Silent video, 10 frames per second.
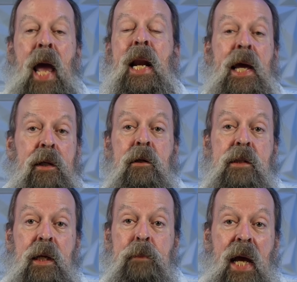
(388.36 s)
And I
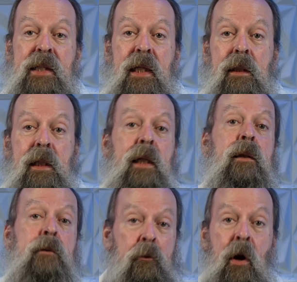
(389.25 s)
used it basically
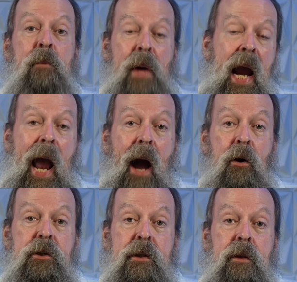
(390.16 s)
to run my
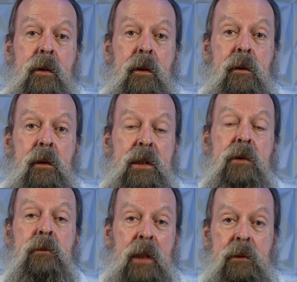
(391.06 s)
house because it,
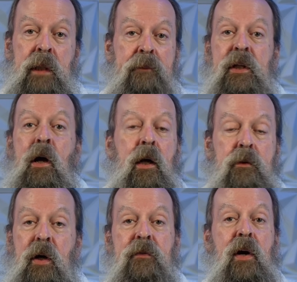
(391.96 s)
it, left it on
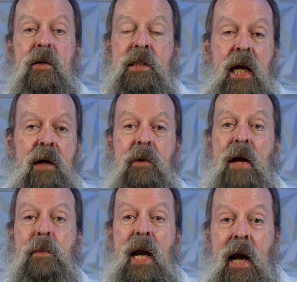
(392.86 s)
24 hours a day. It
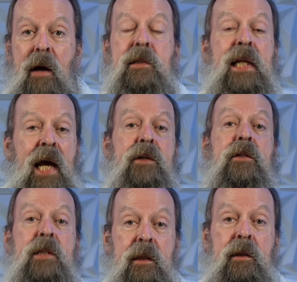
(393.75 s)
ran my house, and I
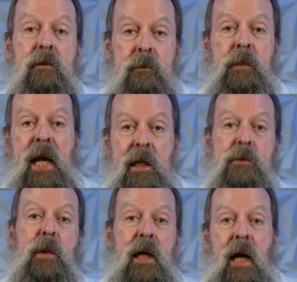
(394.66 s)
used it to
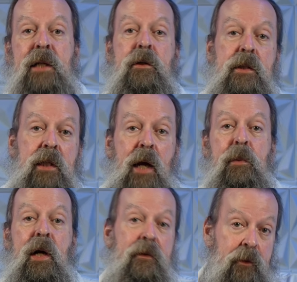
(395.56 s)
manage my iTunes
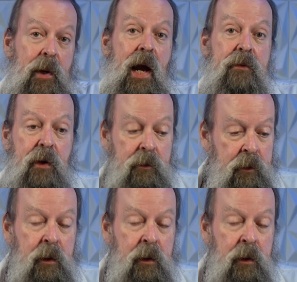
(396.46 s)
library for my iPhone.